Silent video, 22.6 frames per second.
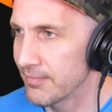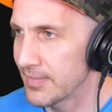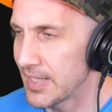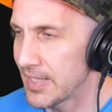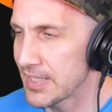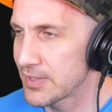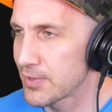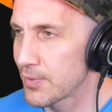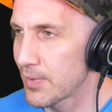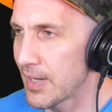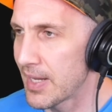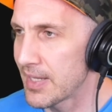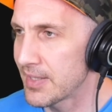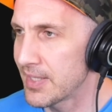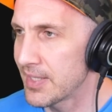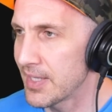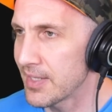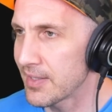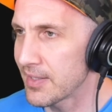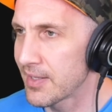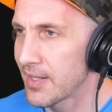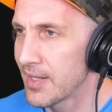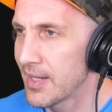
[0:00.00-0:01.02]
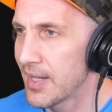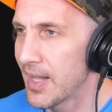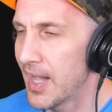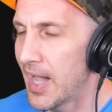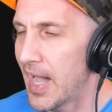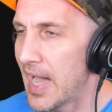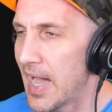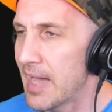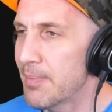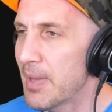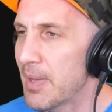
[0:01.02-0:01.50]
That's what I think.
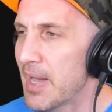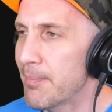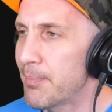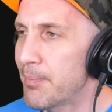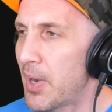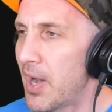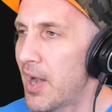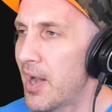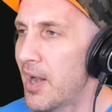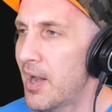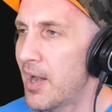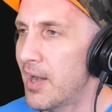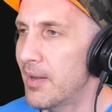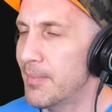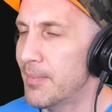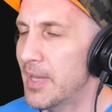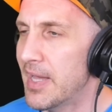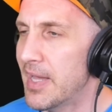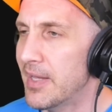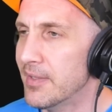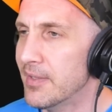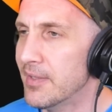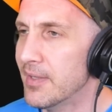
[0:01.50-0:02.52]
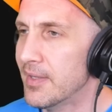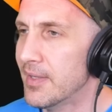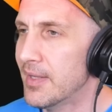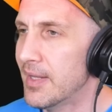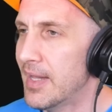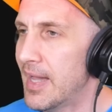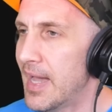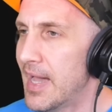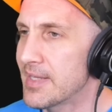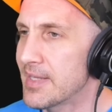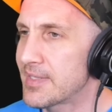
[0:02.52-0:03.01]
I bet Baha Men
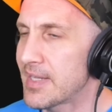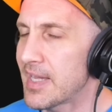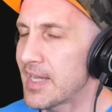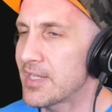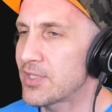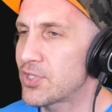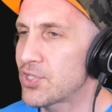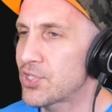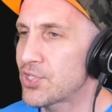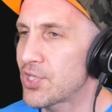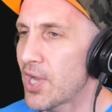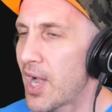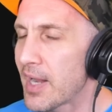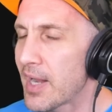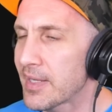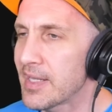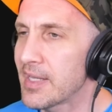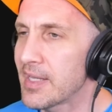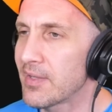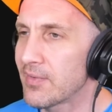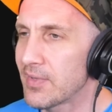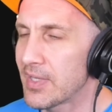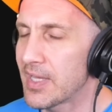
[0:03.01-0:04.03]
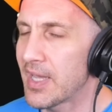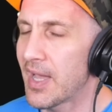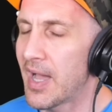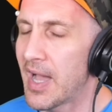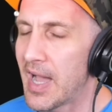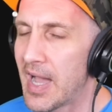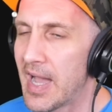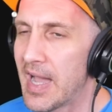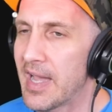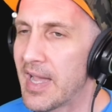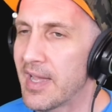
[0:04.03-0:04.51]
has a shockingly
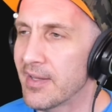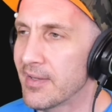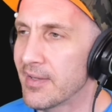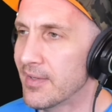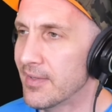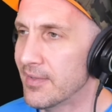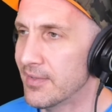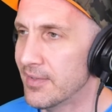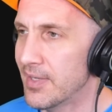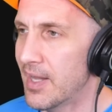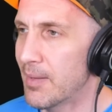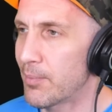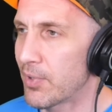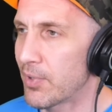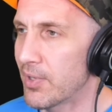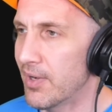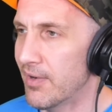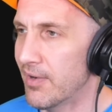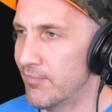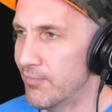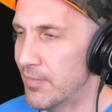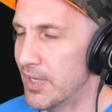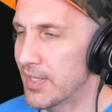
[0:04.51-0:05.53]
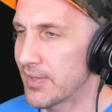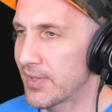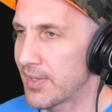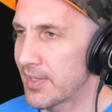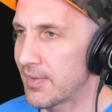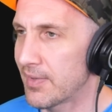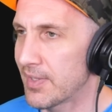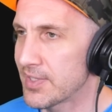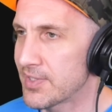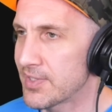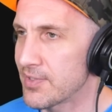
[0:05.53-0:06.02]
high number of
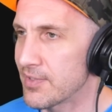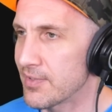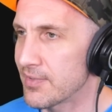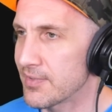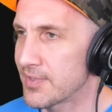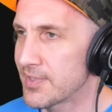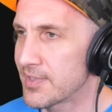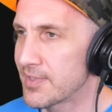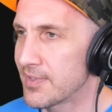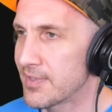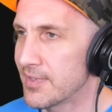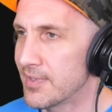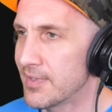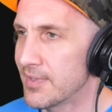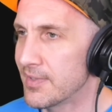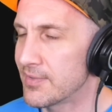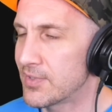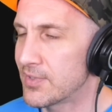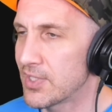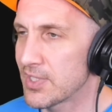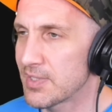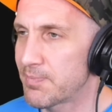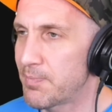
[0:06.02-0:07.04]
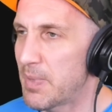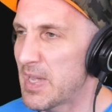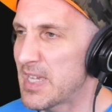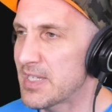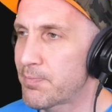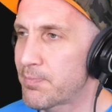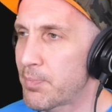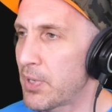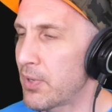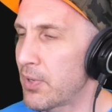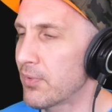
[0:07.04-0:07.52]
monthly listeners. Just
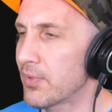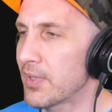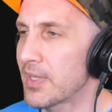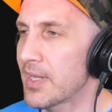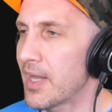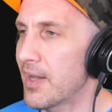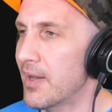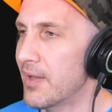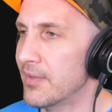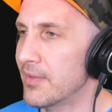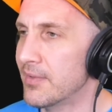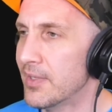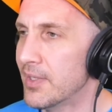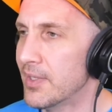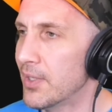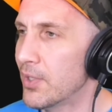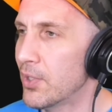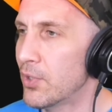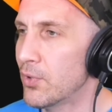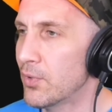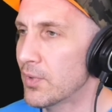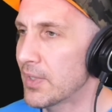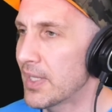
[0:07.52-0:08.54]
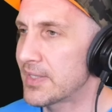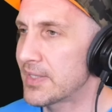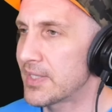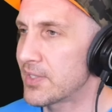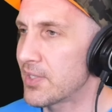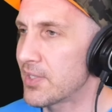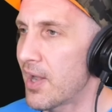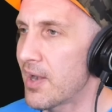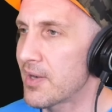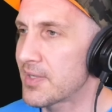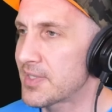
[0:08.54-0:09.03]
based purely on Who Let the
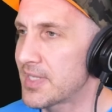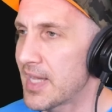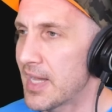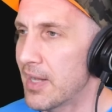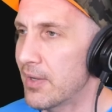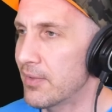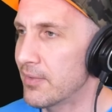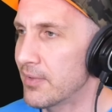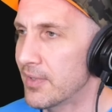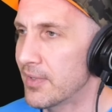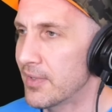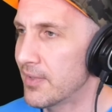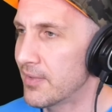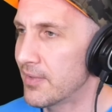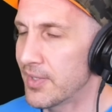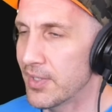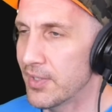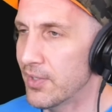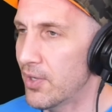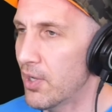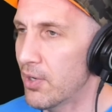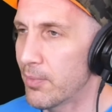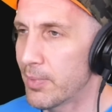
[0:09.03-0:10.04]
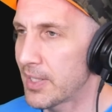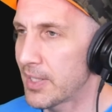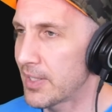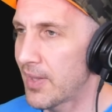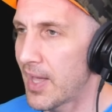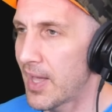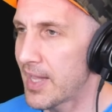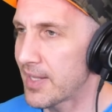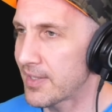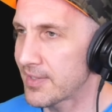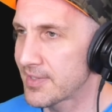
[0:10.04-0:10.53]
Dogs Out. That nobody
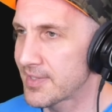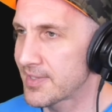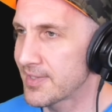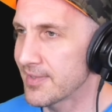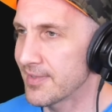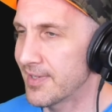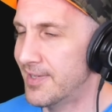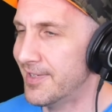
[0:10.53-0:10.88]
likes.